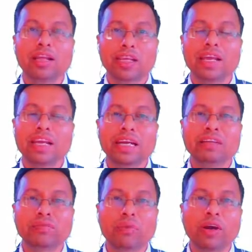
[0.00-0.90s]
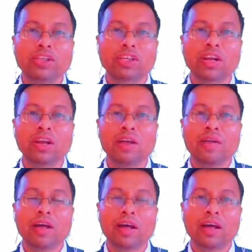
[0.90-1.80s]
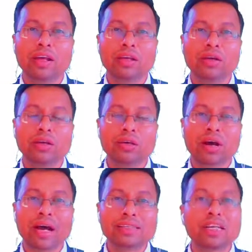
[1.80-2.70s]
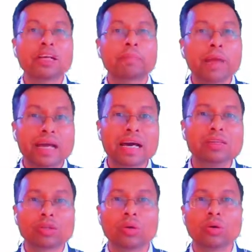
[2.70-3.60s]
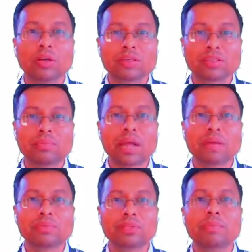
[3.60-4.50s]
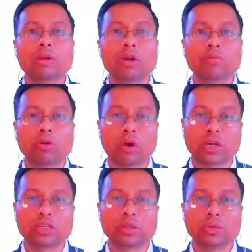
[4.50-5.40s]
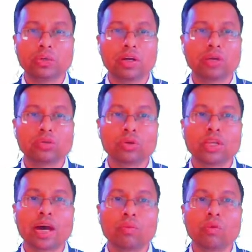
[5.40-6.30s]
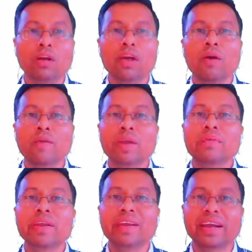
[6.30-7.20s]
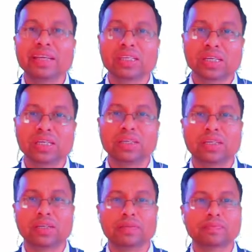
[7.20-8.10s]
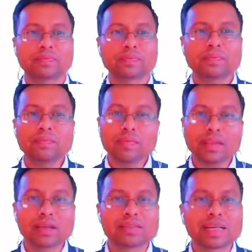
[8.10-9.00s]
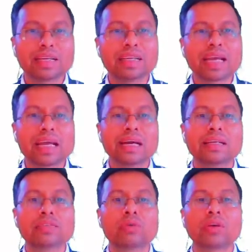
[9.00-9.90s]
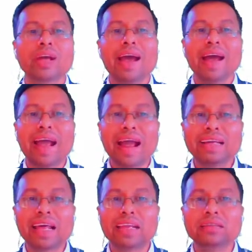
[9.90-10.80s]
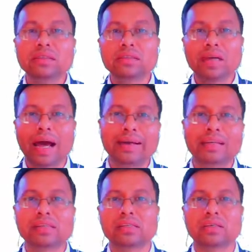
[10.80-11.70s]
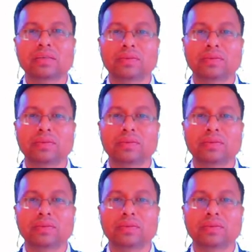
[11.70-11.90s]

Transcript: any kind of question, as a reply also, sometimes they may not be talkative. So they are what? Very reticent. Second category is what? Intelligent aggressor.